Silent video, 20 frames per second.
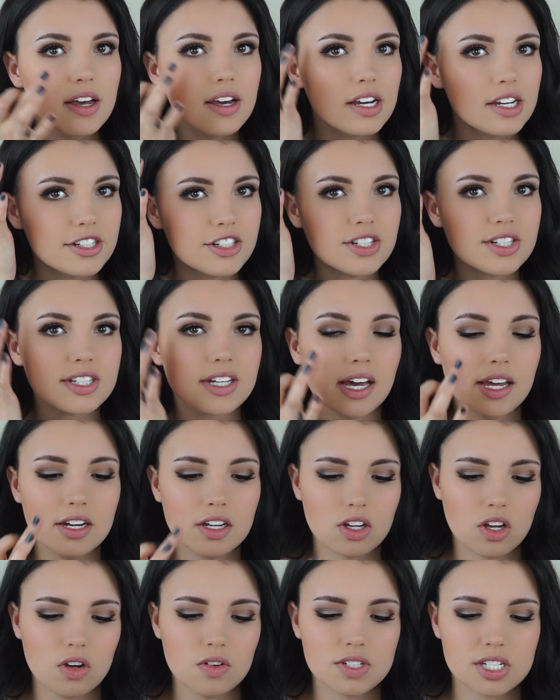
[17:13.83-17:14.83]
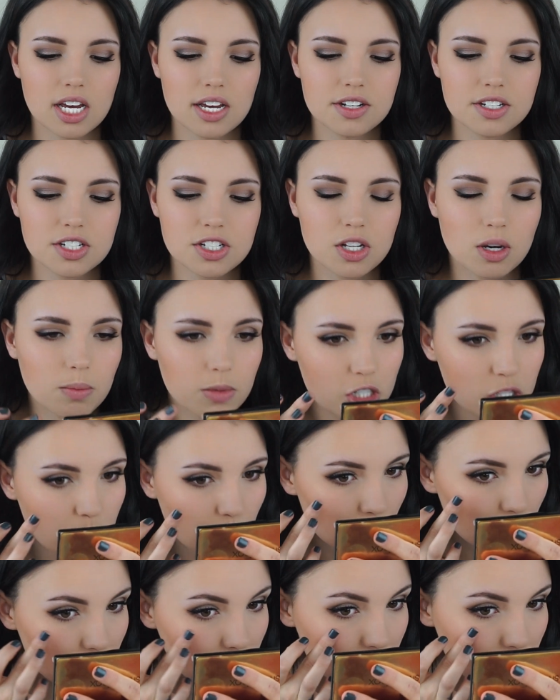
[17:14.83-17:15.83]
it just kind of goes on so much
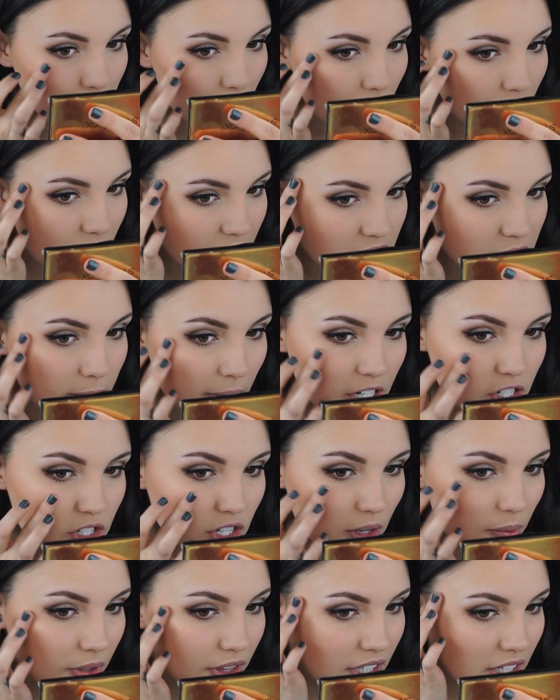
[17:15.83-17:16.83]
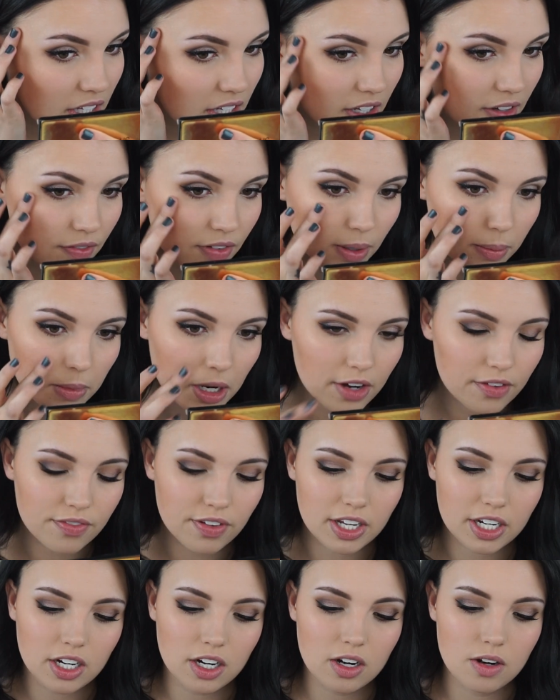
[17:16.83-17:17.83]
more smooth, especially with the heat from your
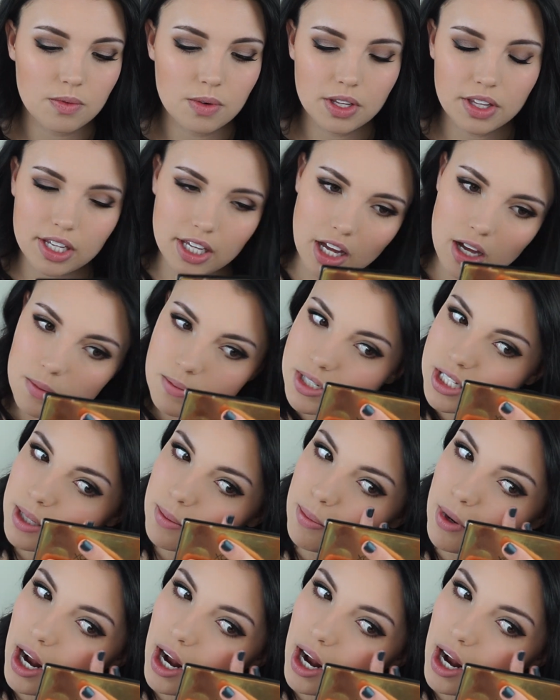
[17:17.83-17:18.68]
finger. It really helps the